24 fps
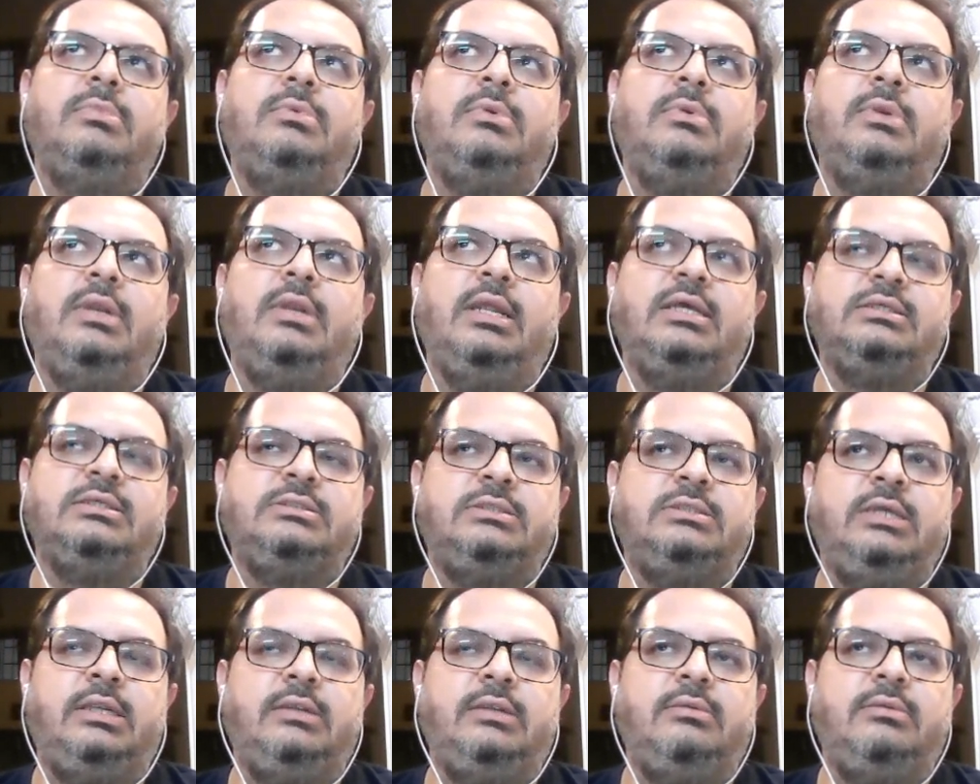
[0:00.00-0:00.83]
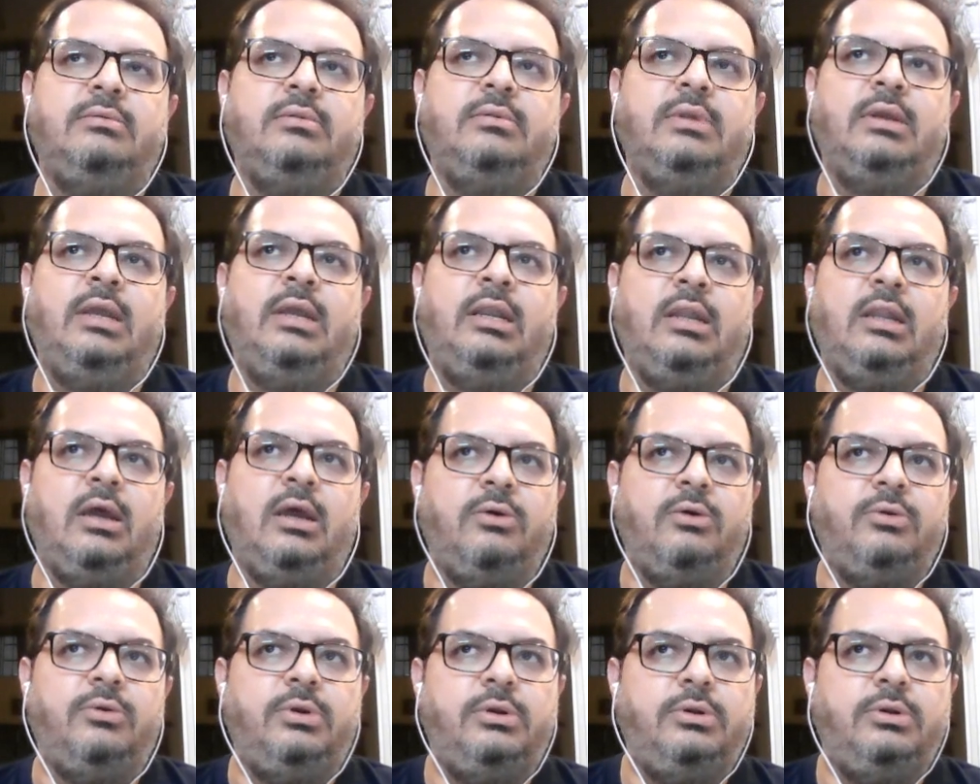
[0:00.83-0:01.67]
less than an
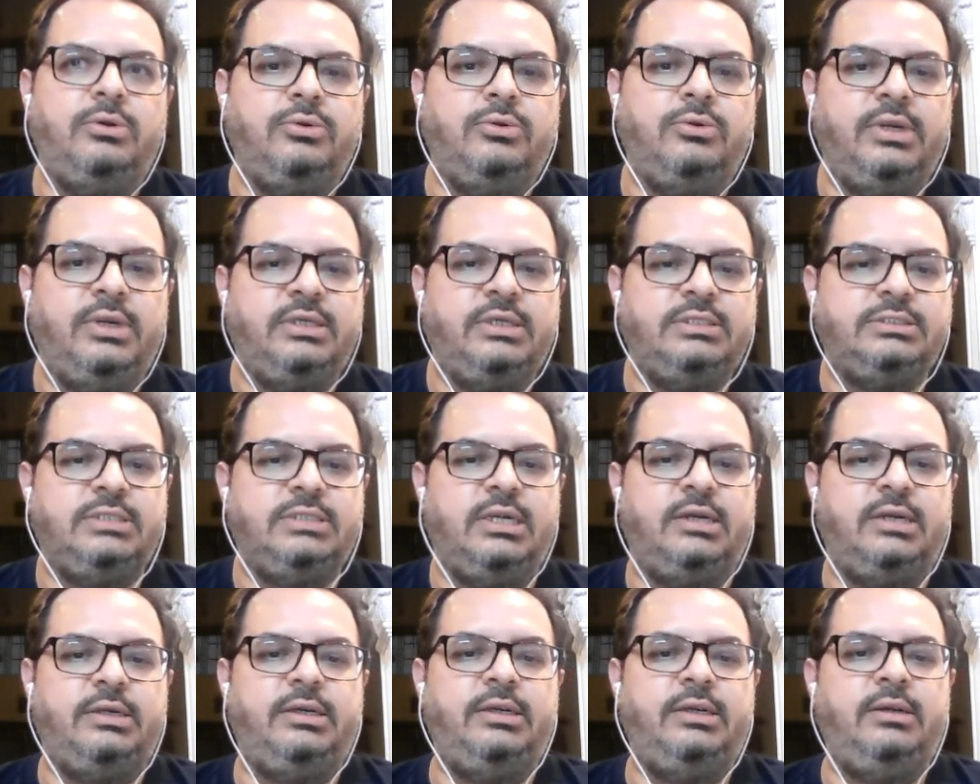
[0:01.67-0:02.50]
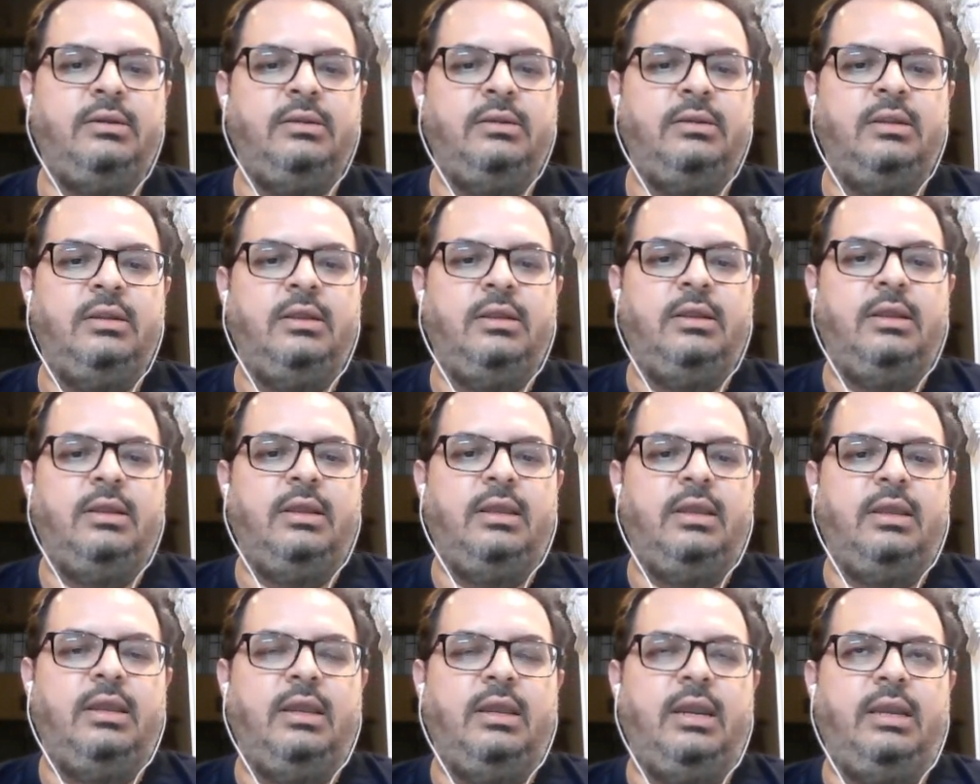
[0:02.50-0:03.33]
hour to get started,
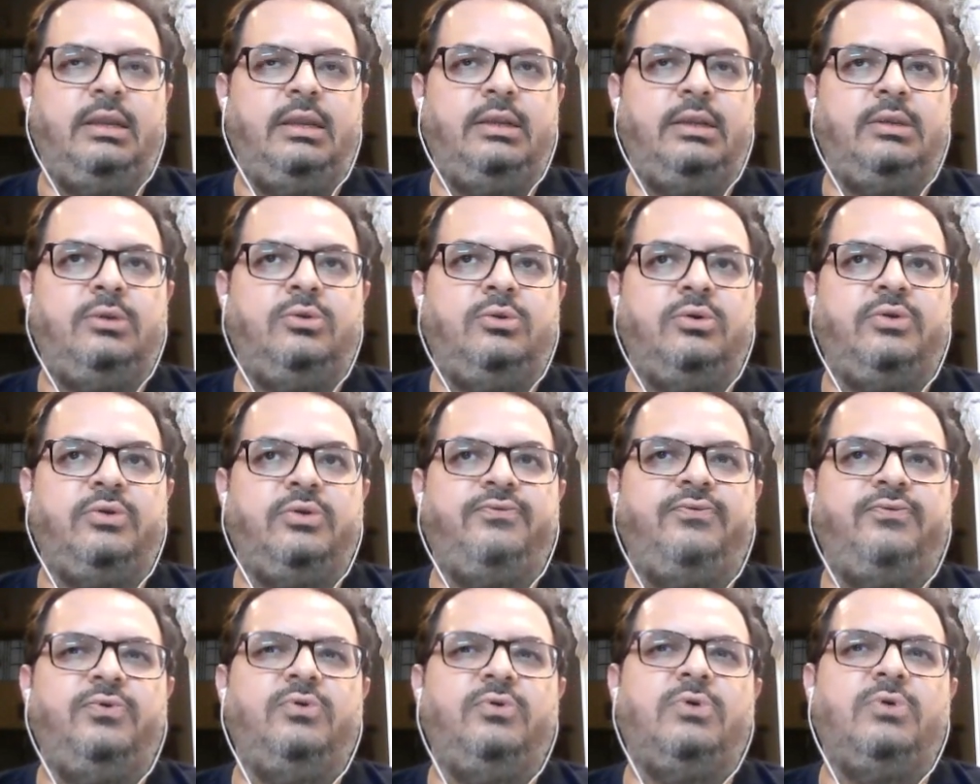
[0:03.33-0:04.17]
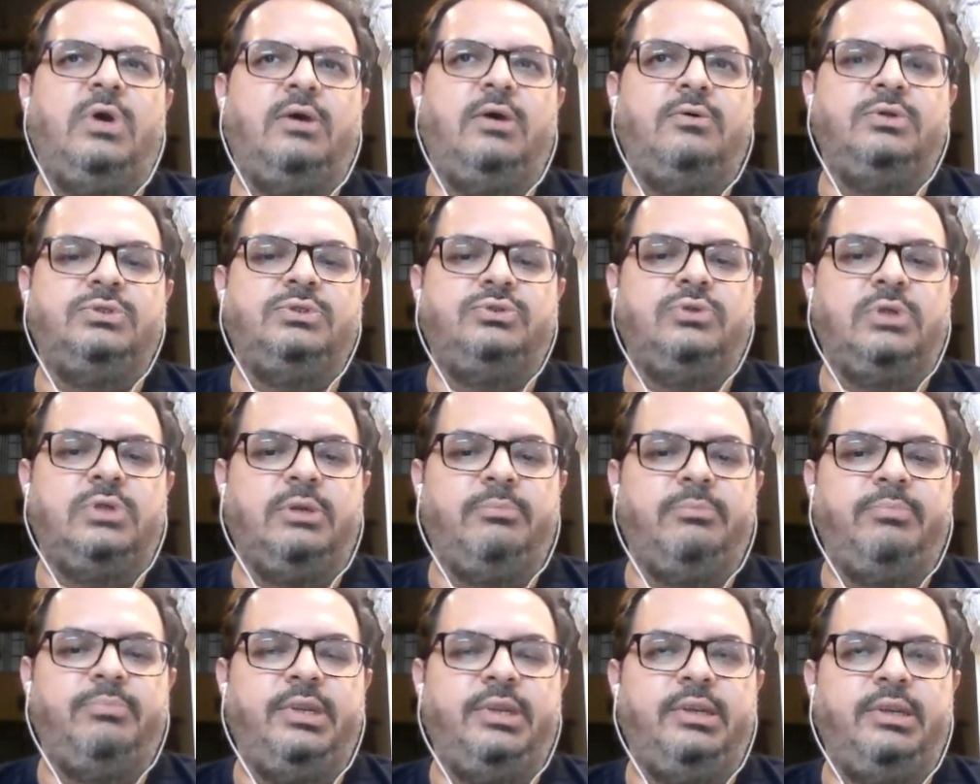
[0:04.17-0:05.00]
and it took a few hours to
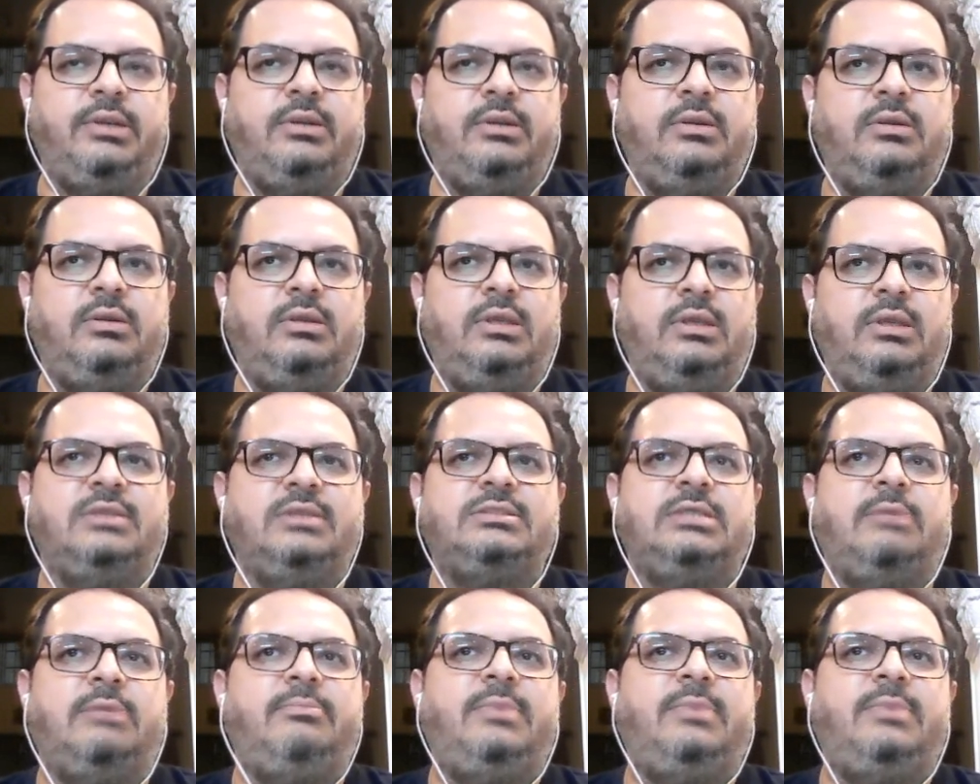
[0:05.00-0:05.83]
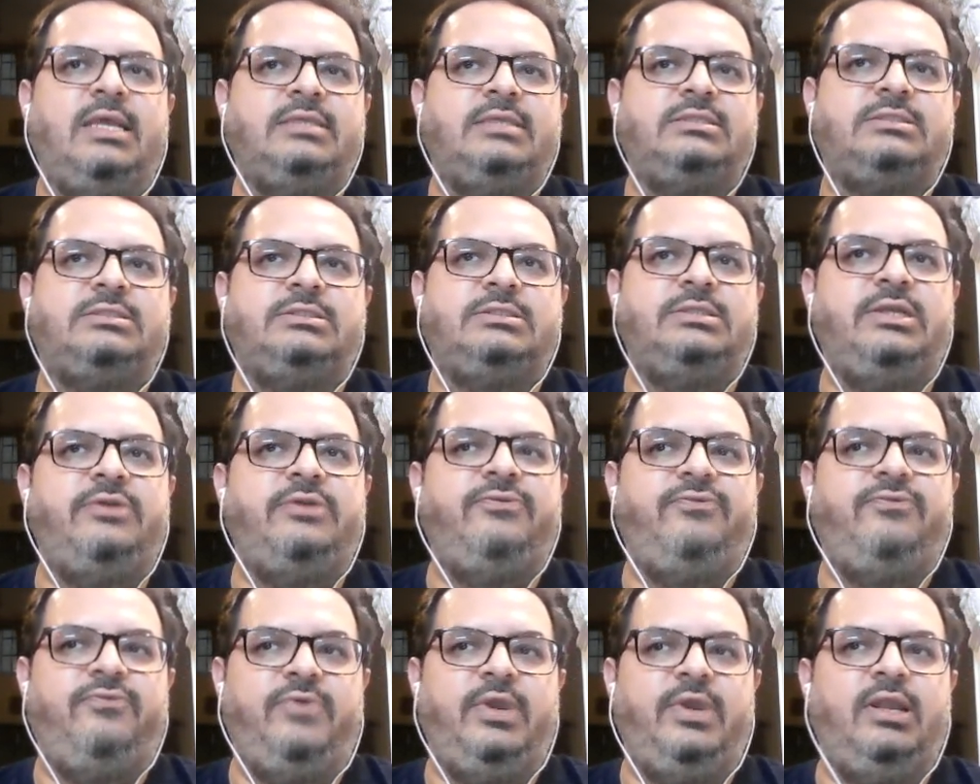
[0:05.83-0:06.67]
complete. Yeah, some tests did
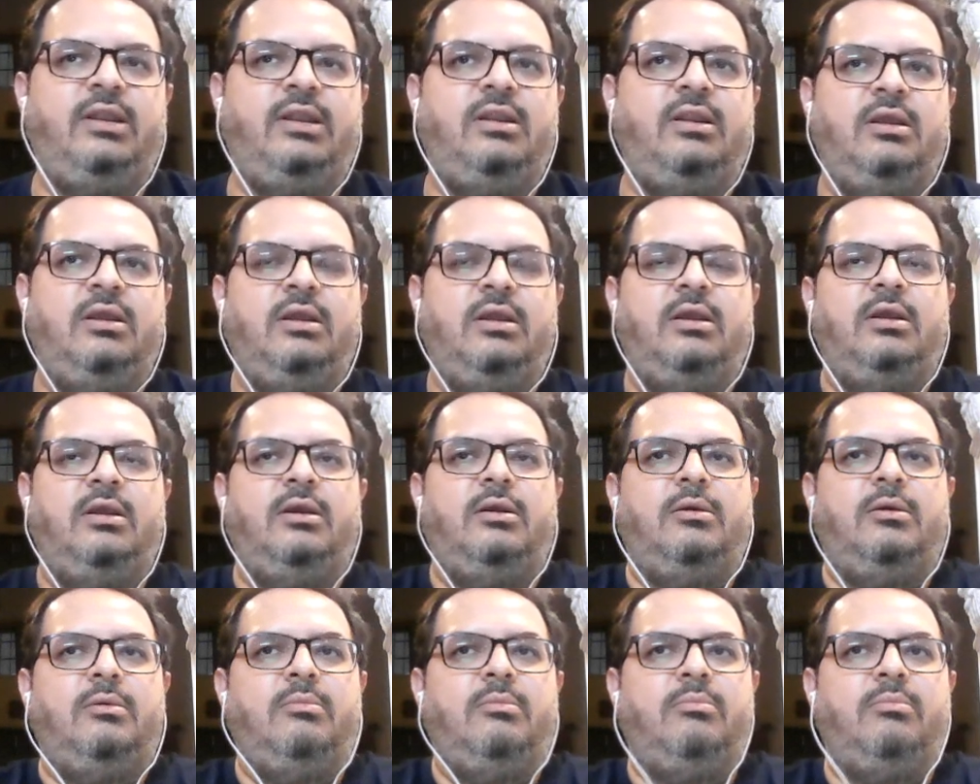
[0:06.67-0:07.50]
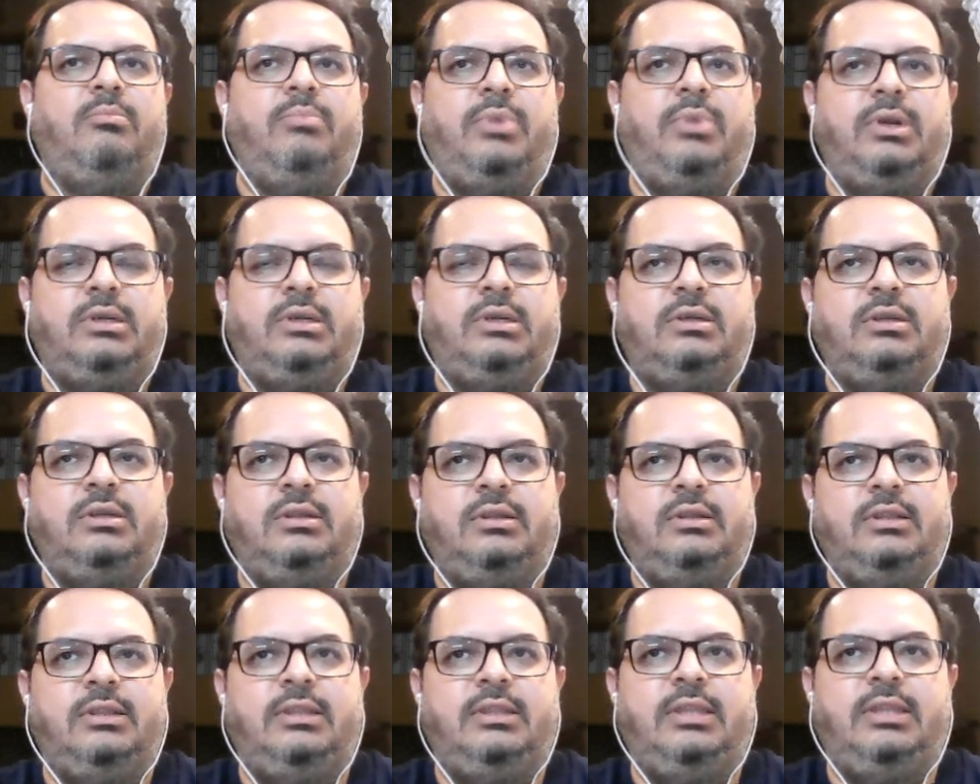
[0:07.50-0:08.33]
fail, but
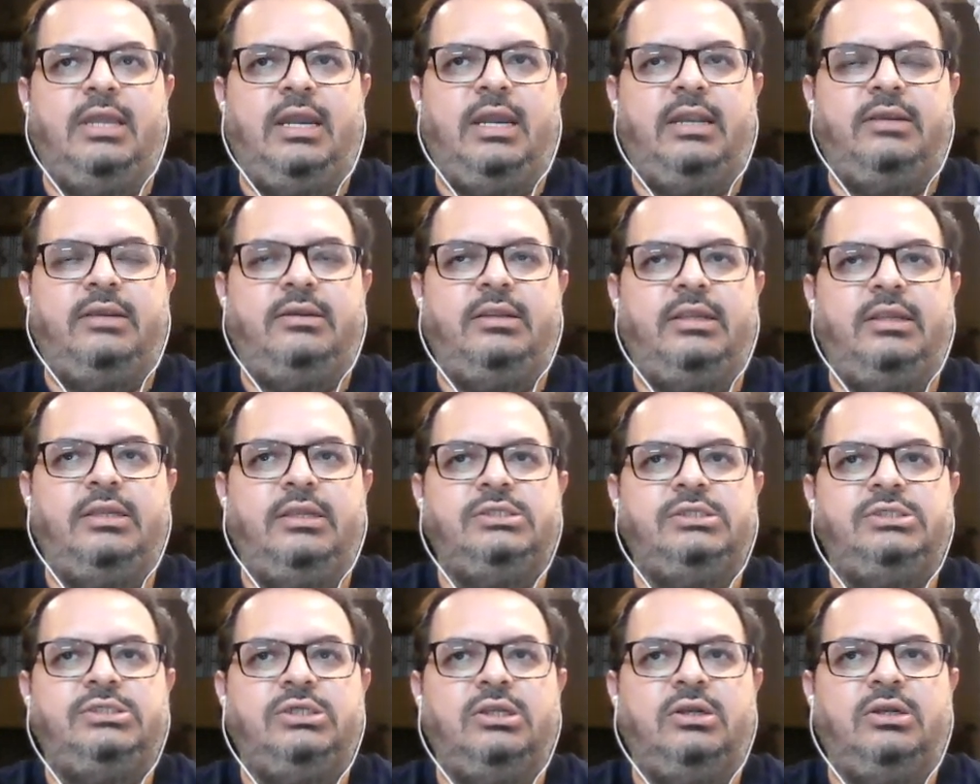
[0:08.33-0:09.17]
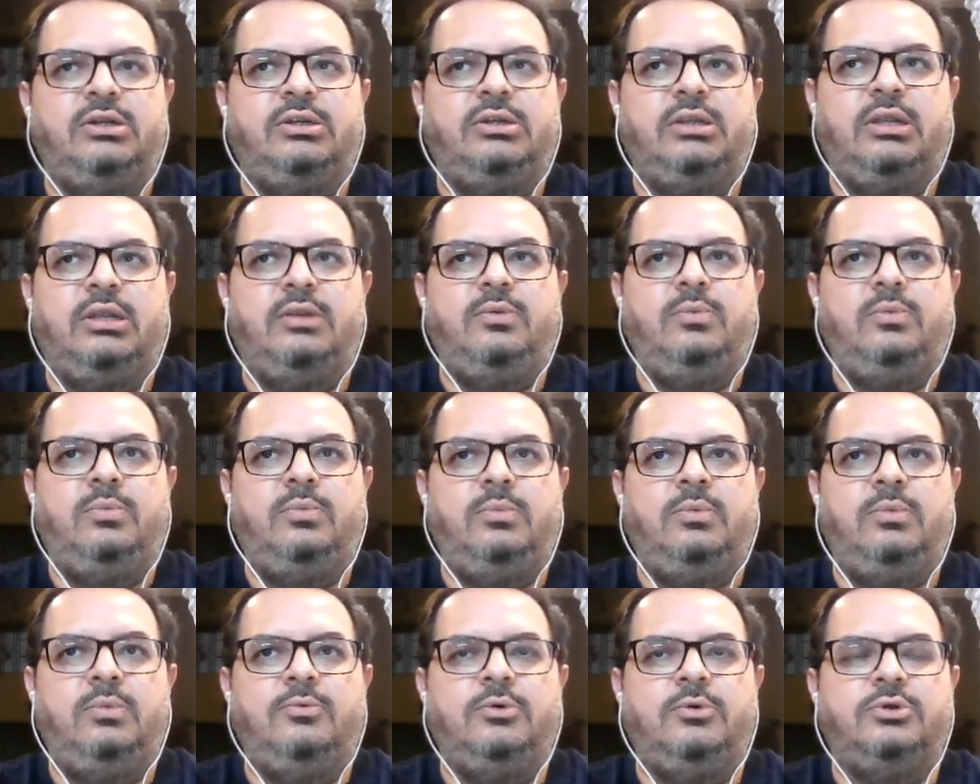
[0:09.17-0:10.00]
that initial run
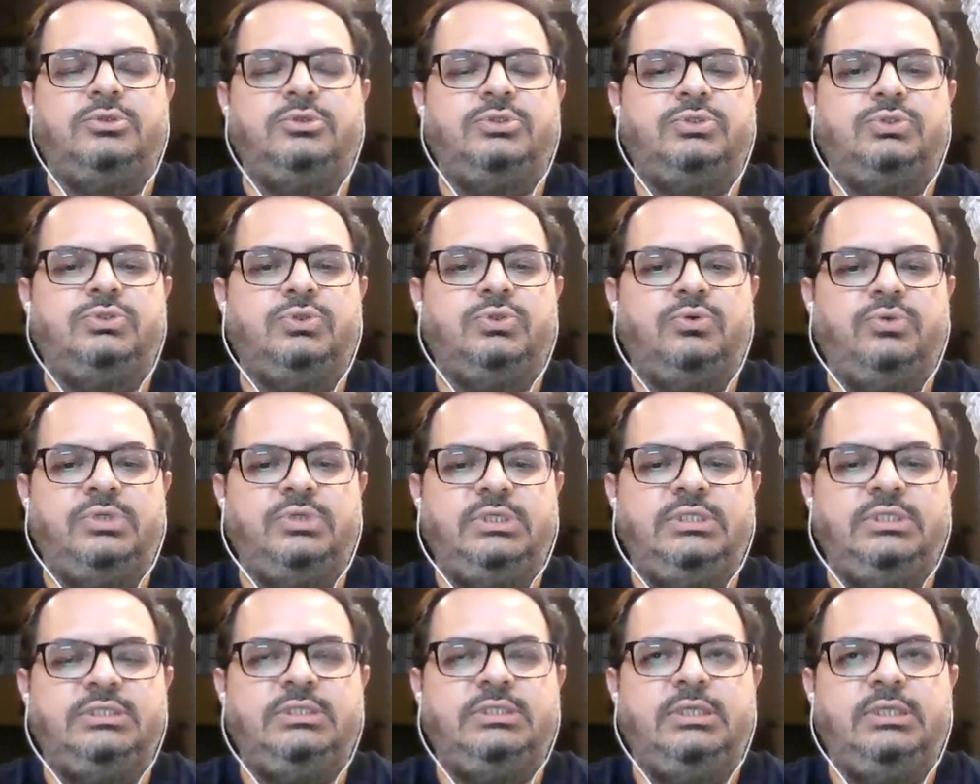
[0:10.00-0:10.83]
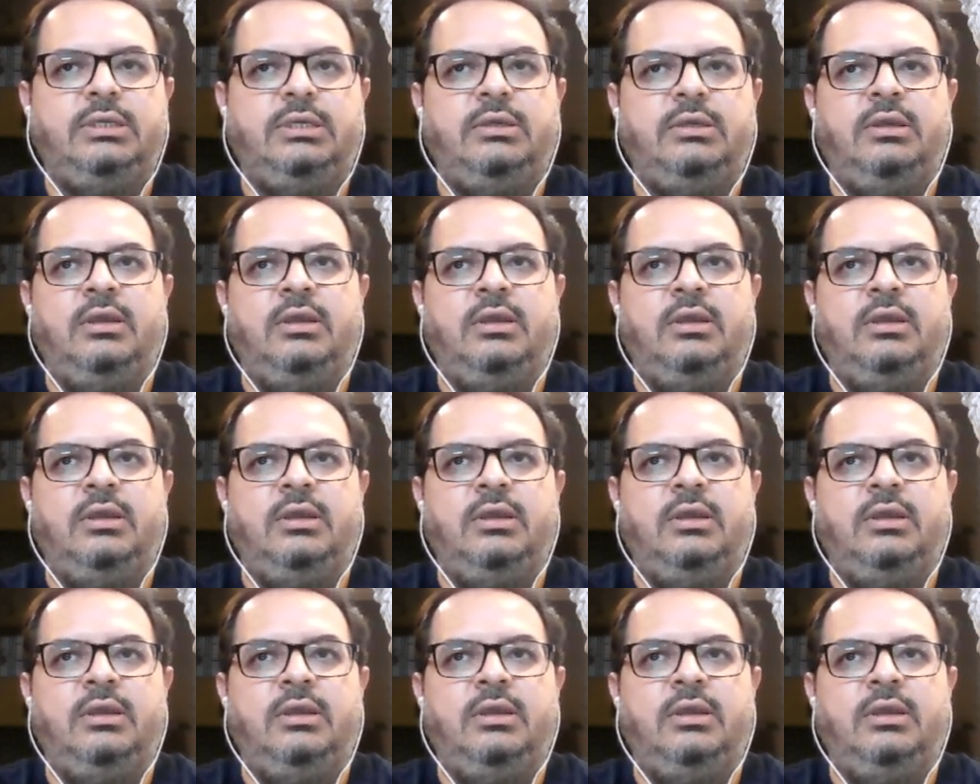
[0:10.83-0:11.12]
was so easy